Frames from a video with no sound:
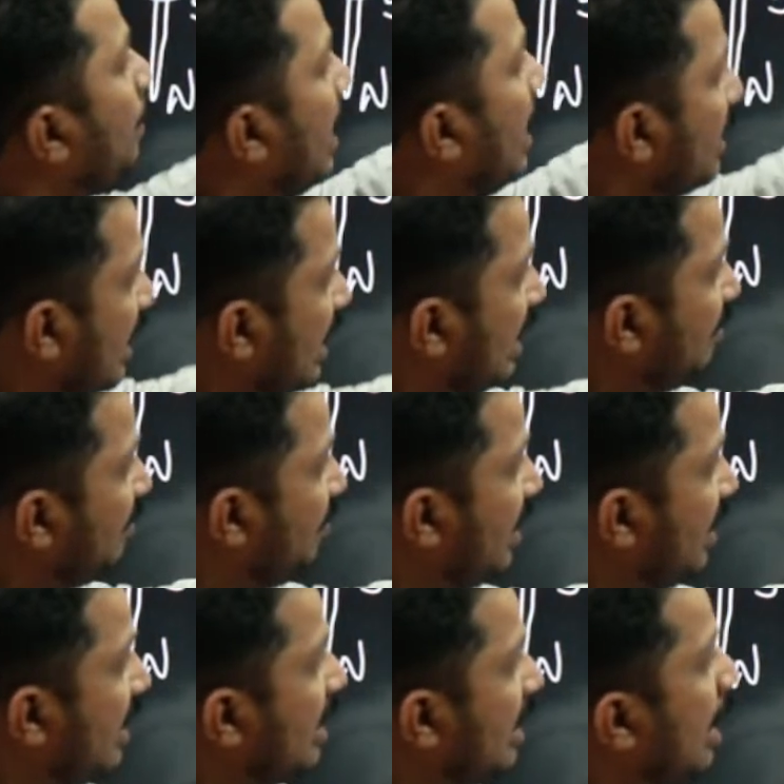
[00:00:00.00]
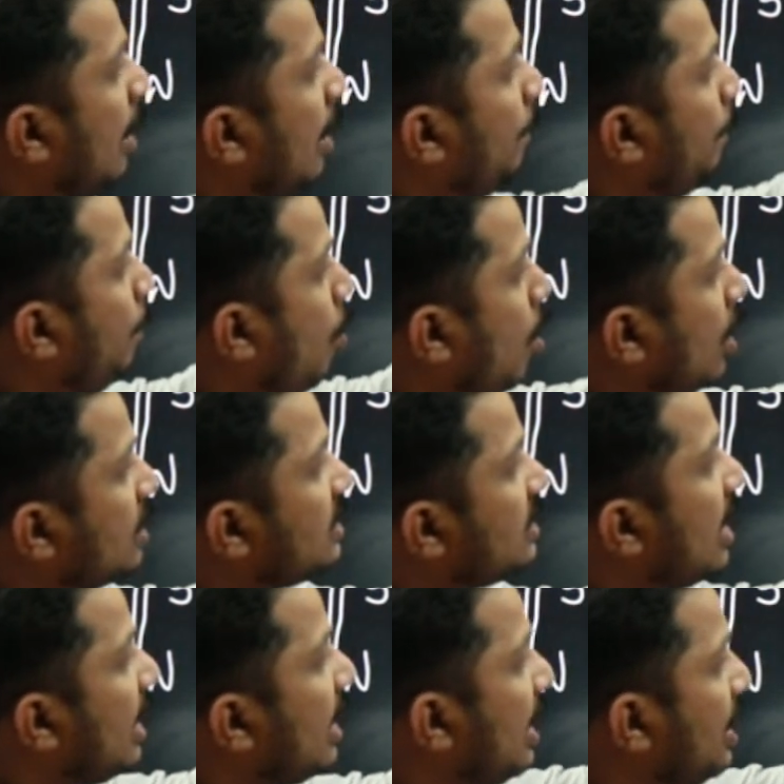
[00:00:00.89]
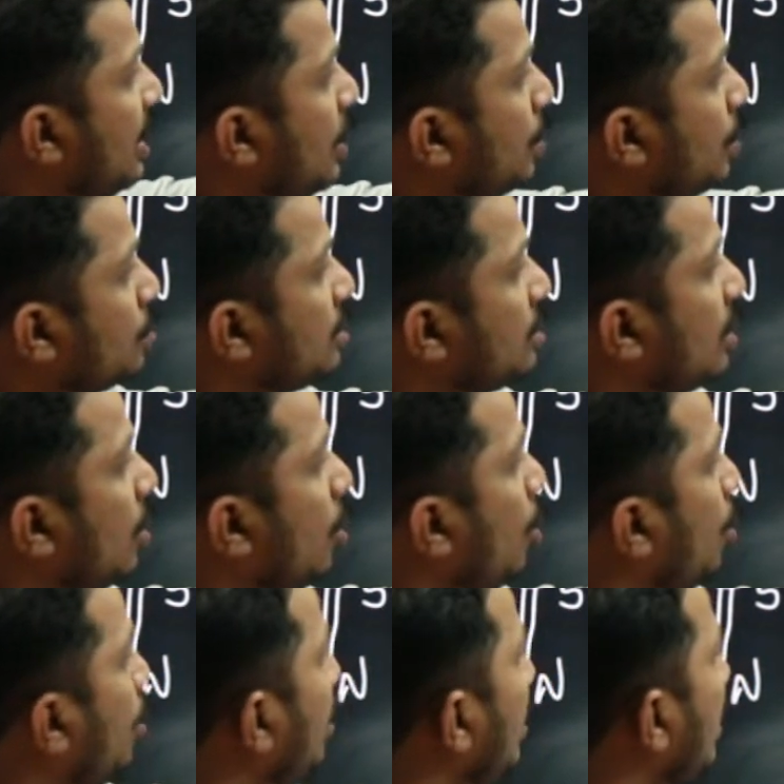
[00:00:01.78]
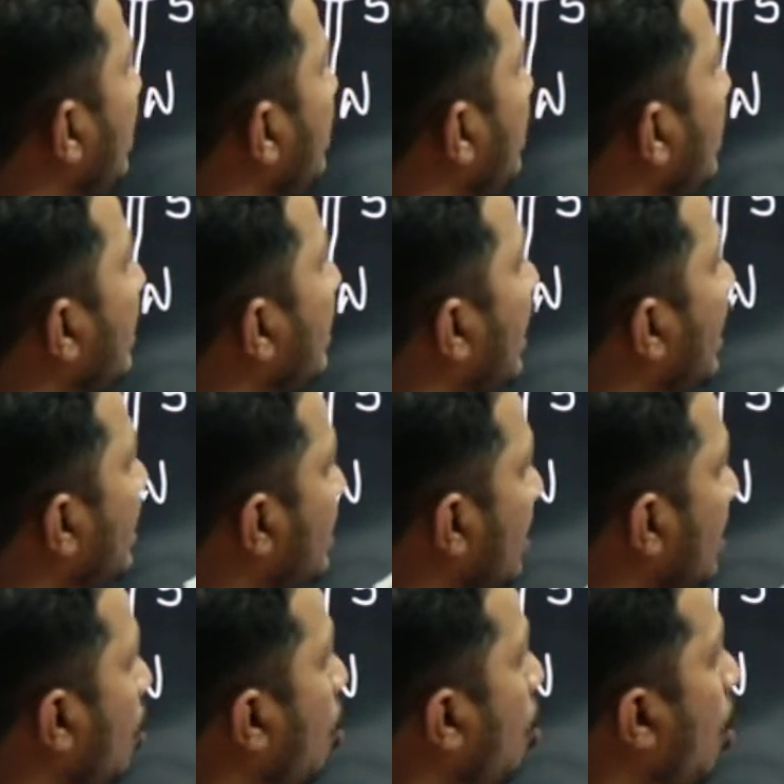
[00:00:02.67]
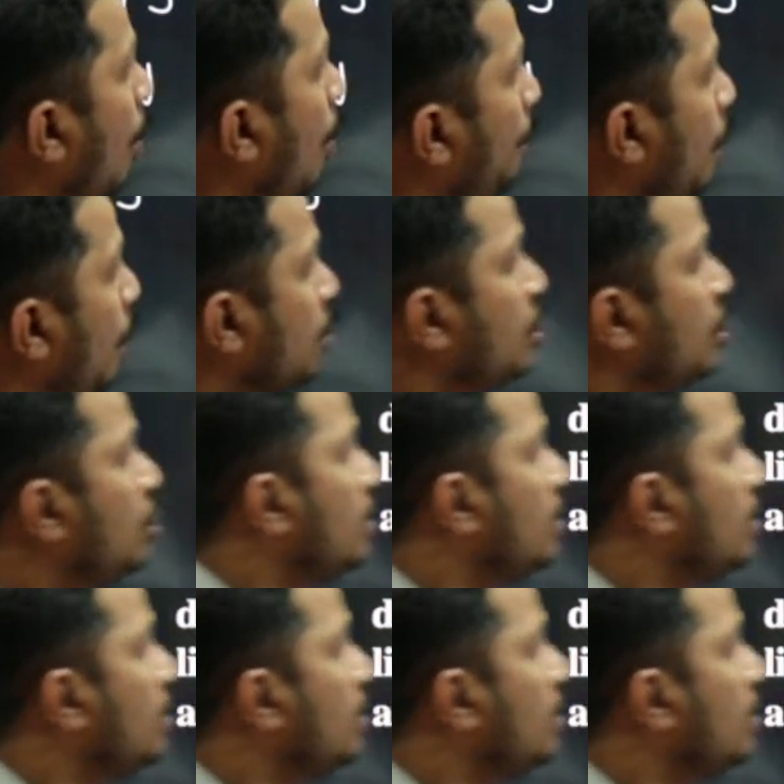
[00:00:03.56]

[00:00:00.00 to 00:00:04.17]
magnetic field poles are induced on in a direction opposite